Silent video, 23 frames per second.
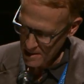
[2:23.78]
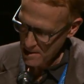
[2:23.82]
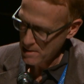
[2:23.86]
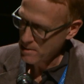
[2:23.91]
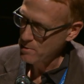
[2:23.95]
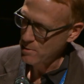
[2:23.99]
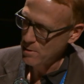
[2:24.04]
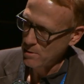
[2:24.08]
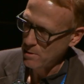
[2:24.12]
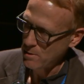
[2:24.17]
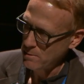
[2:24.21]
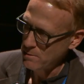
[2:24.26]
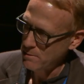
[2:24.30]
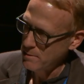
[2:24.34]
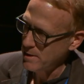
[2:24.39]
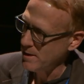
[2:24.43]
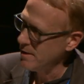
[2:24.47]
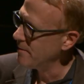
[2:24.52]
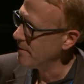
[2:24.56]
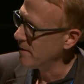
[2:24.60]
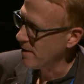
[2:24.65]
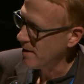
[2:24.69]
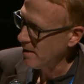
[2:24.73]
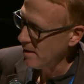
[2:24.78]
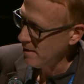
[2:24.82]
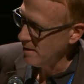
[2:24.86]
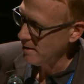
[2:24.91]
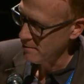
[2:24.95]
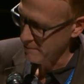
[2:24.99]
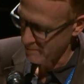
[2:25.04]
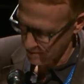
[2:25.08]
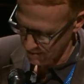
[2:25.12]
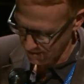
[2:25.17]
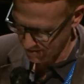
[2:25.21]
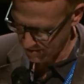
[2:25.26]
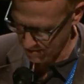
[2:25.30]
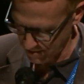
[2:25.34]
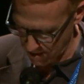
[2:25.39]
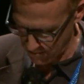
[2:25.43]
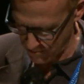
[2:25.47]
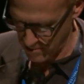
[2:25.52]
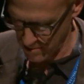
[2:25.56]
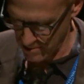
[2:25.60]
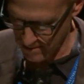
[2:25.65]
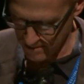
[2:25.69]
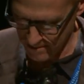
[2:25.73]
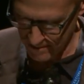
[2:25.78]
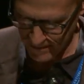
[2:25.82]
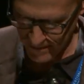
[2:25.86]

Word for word: called In the Heat of the Summer,